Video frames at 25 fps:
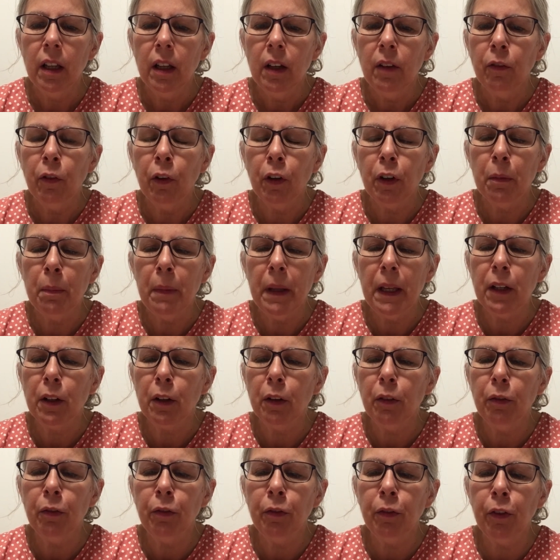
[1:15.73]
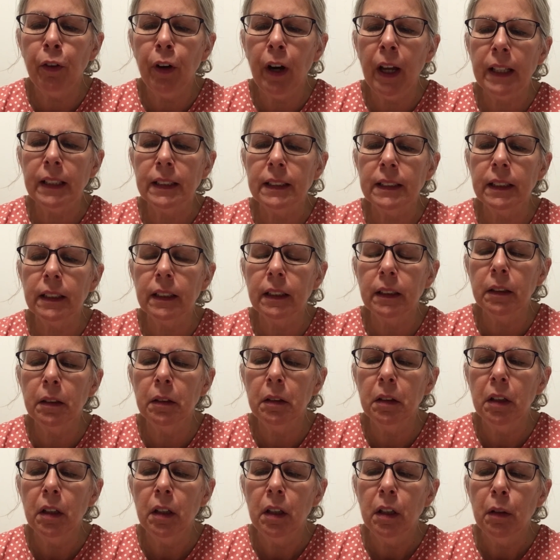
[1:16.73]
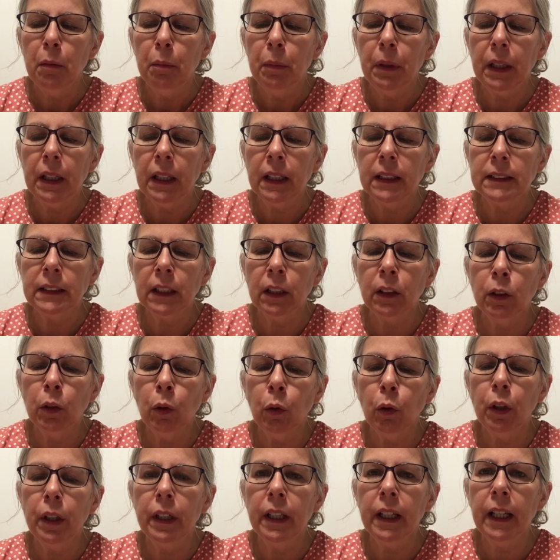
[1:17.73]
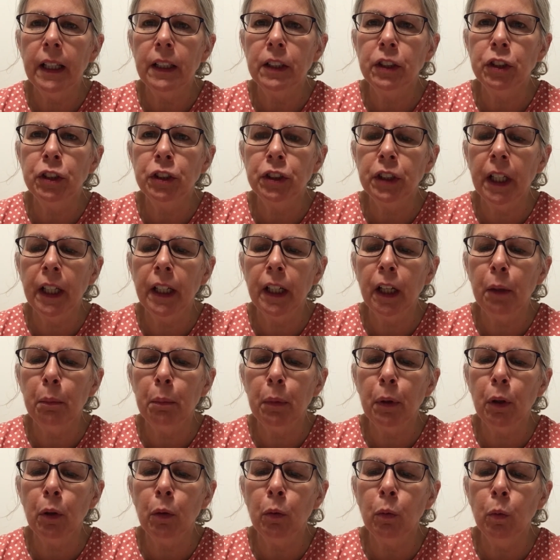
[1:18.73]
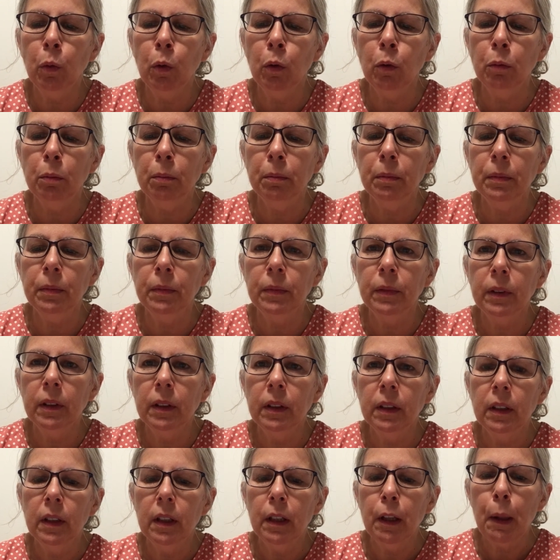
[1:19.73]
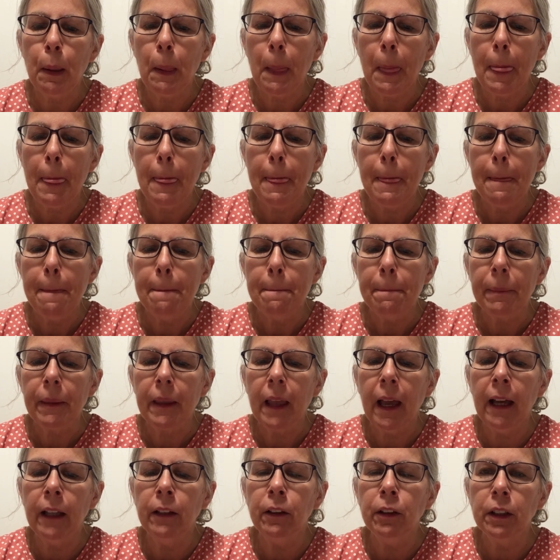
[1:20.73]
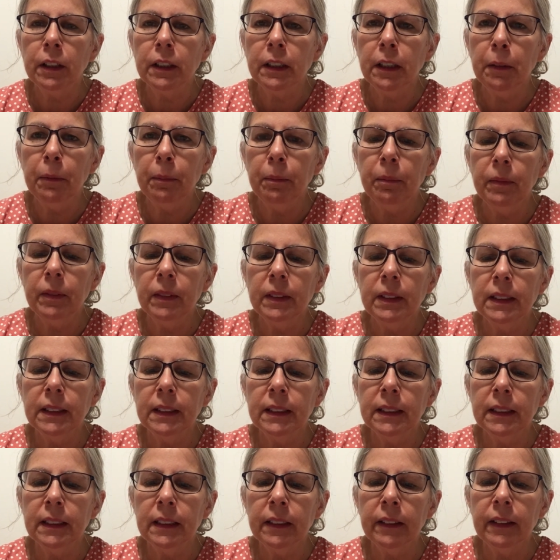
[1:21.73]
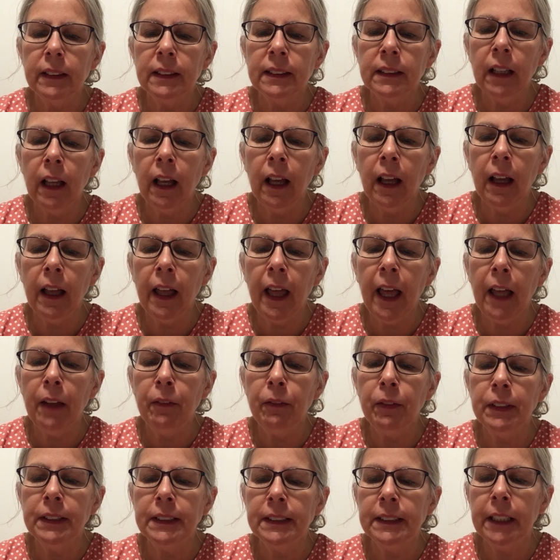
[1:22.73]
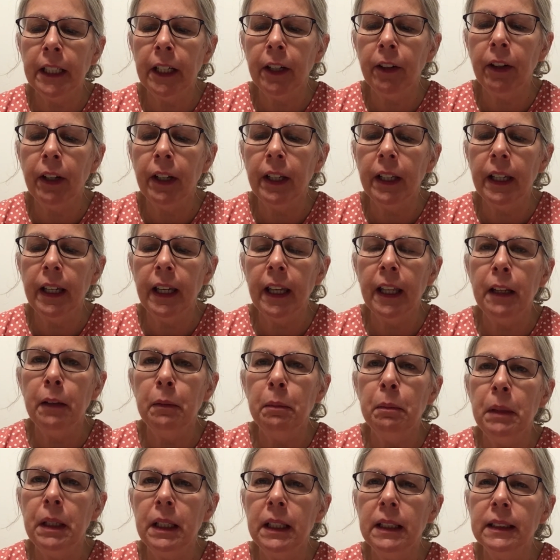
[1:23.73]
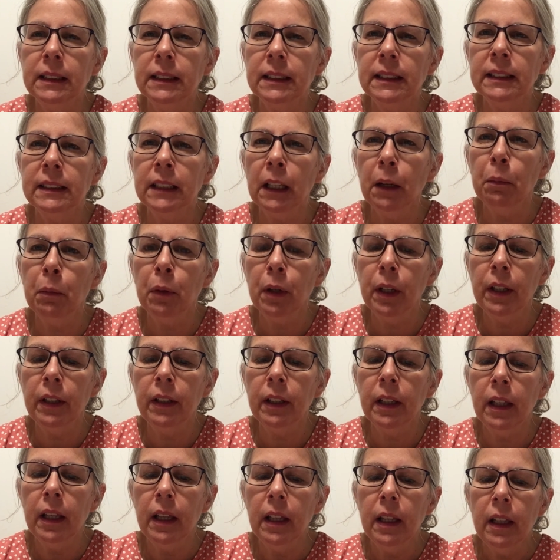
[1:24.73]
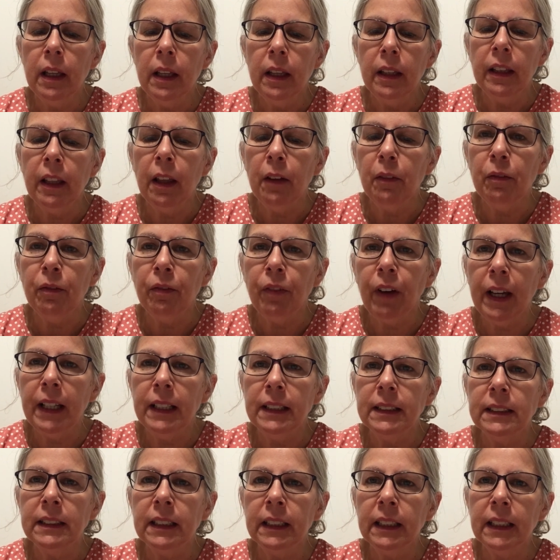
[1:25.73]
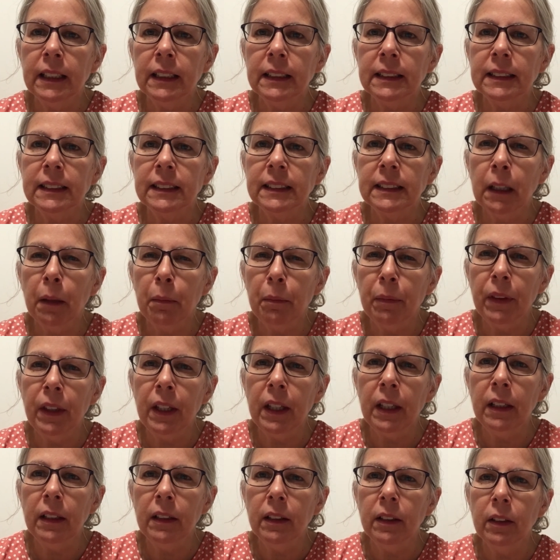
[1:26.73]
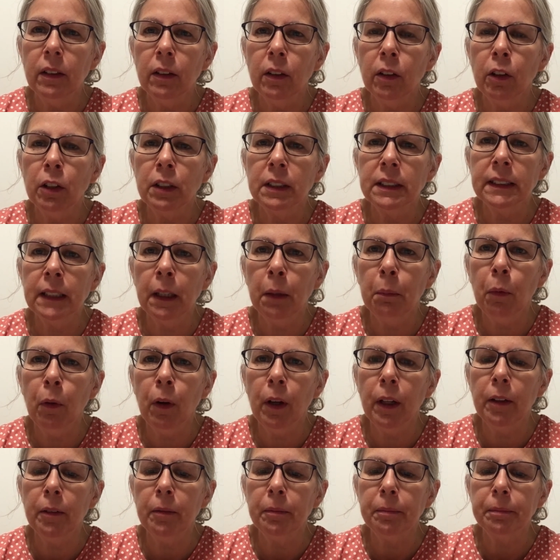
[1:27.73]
for to make her fret, because the Lord had shut up her womb." I looked up adversary, and it means someone that fights against something or someone.